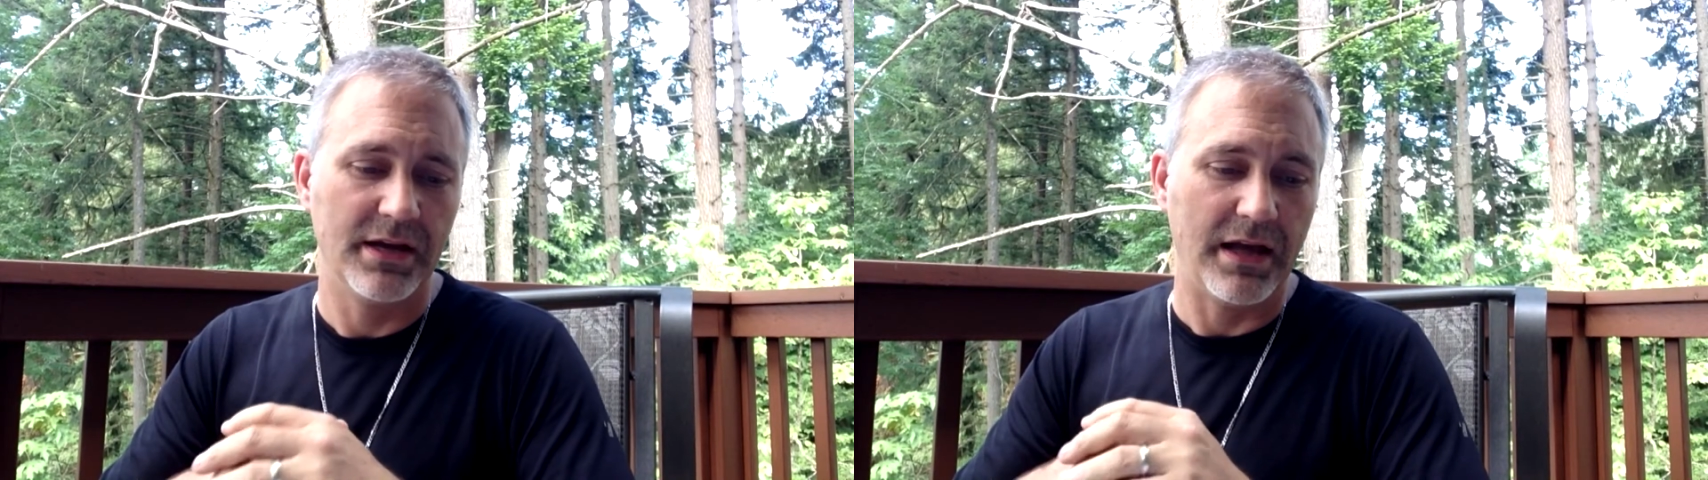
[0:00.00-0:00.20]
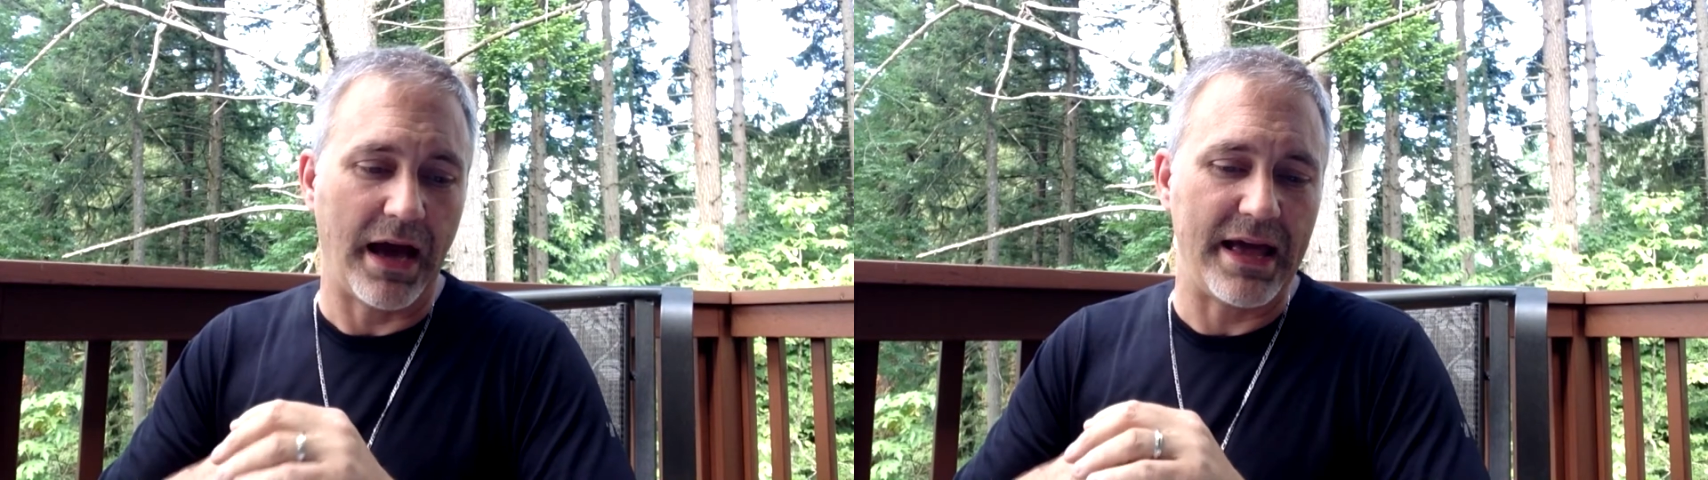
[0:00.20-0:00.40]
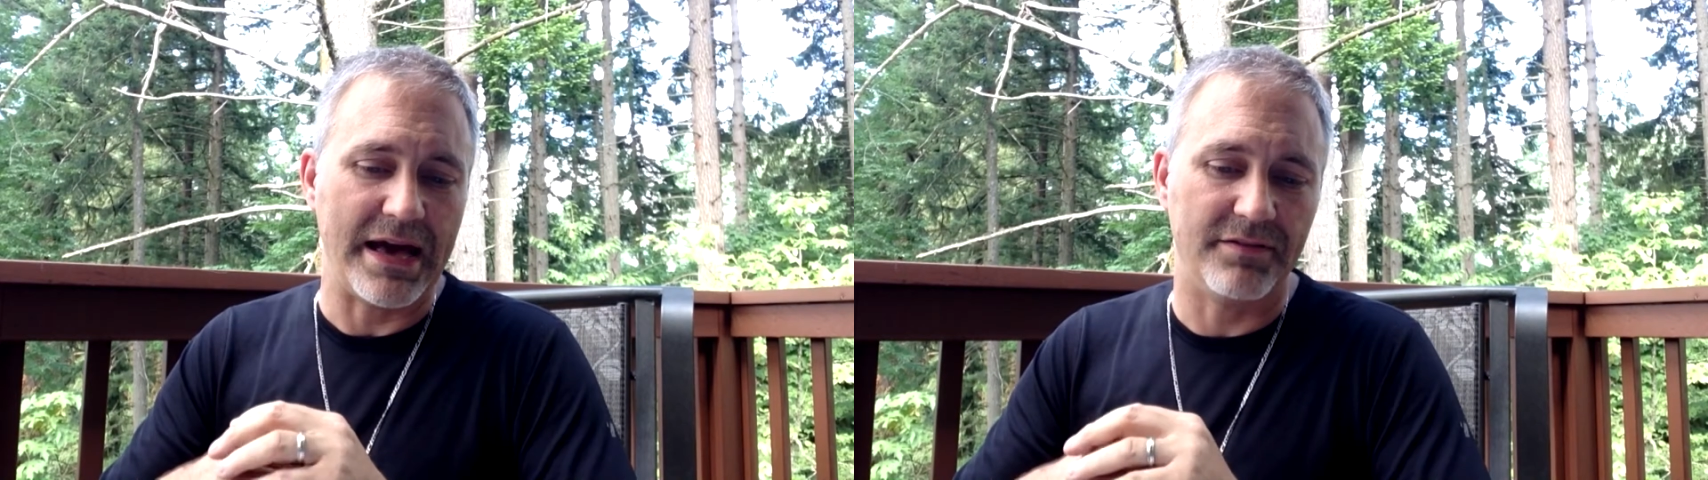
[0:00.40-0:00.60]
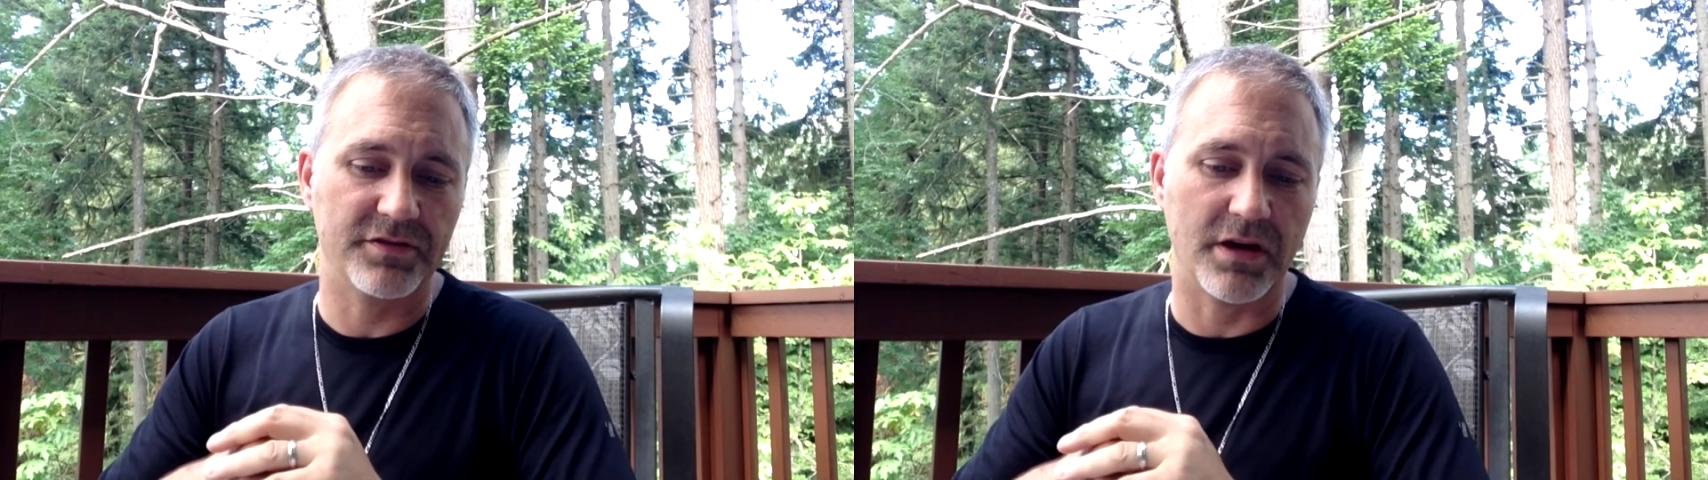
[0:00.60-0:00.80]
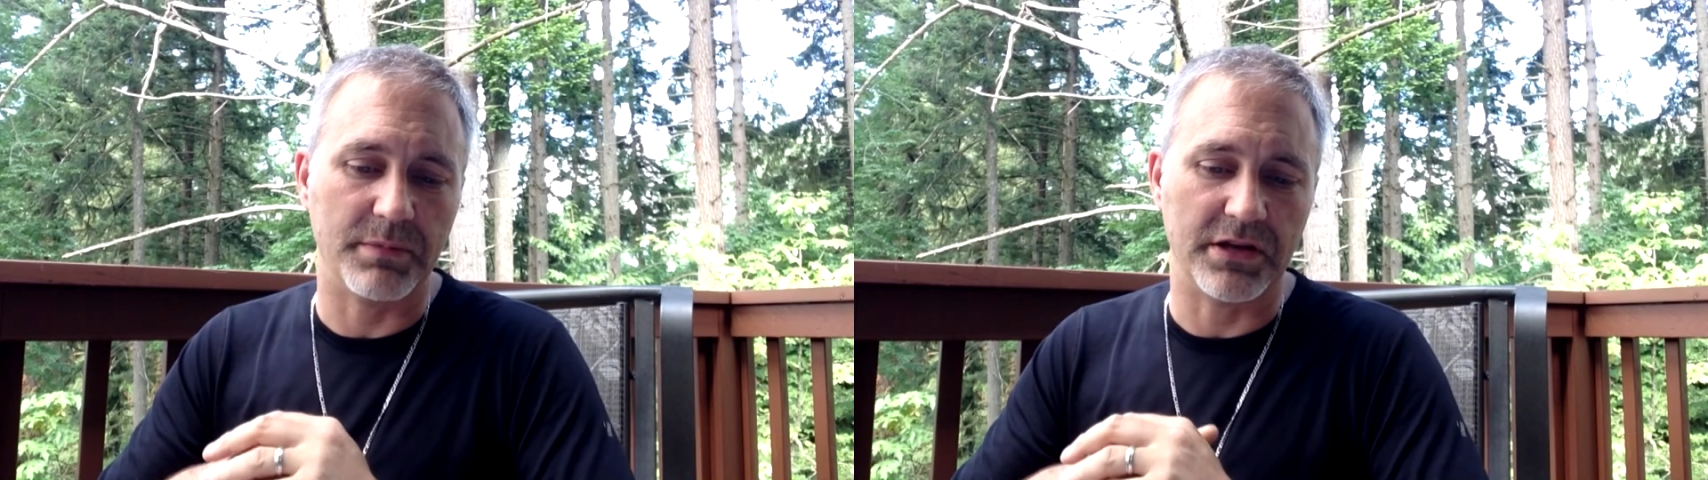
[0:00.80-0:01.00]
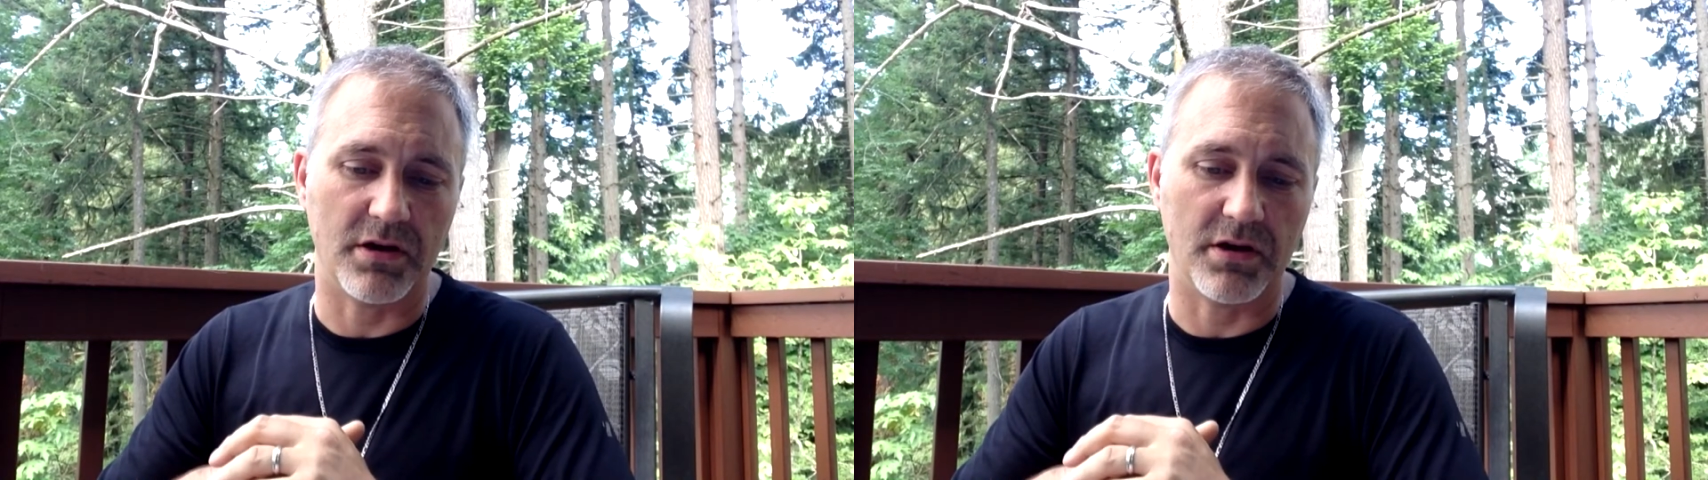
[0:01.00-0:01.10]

I have coming